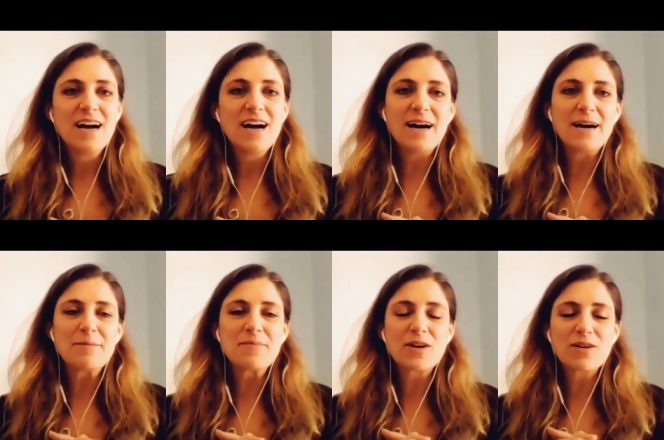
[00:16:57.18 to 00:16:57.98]

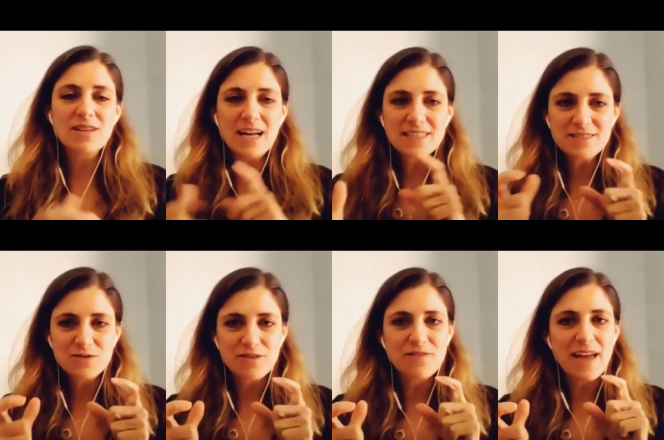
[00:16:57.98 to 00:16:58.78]
There are lots of
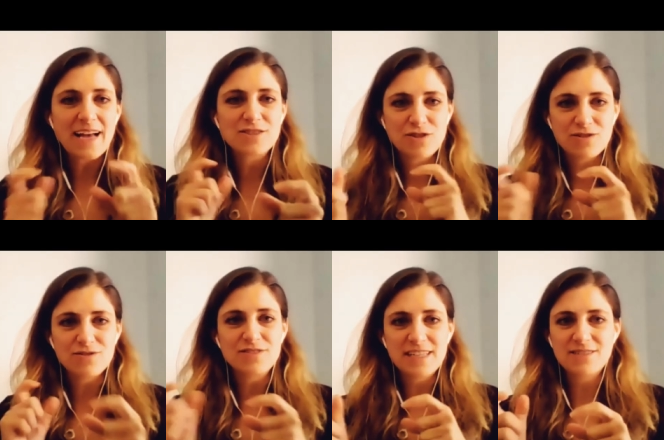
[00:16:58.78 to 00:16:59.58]
sort of external
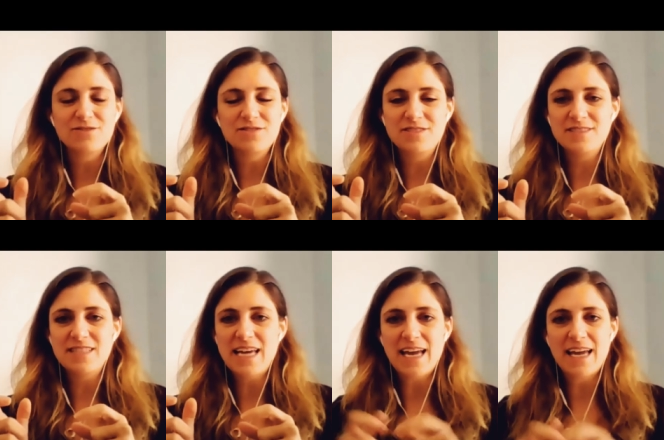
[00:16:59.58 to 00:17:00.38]
signals to
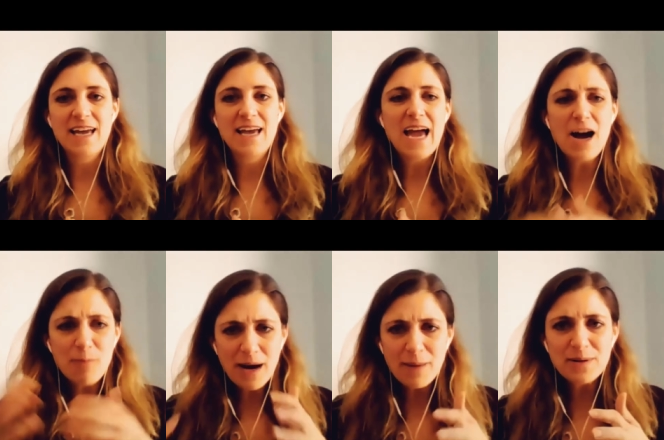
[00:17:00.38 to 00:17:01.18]
say, how
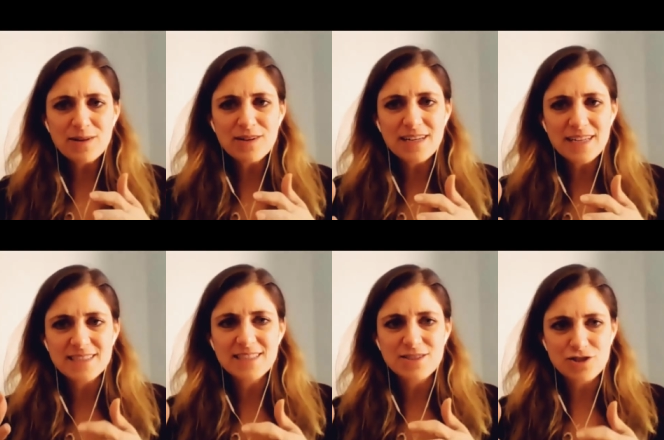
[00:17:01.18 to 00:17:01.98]
popular is
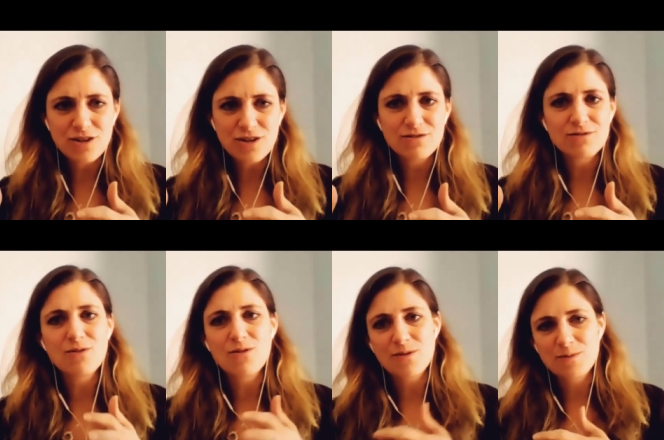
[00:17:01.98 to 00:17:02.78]
this show
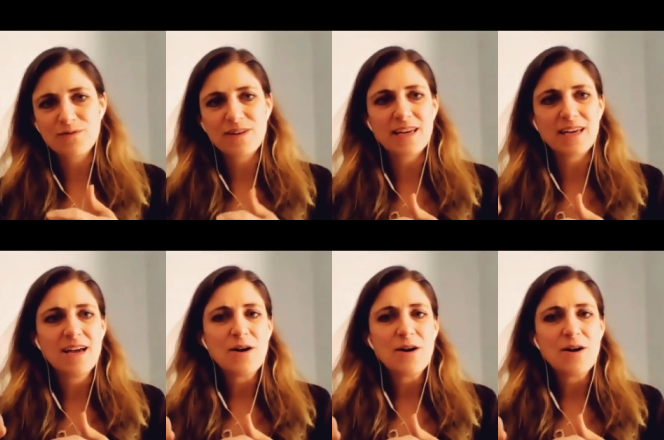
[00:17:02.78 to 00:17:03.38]
or movie?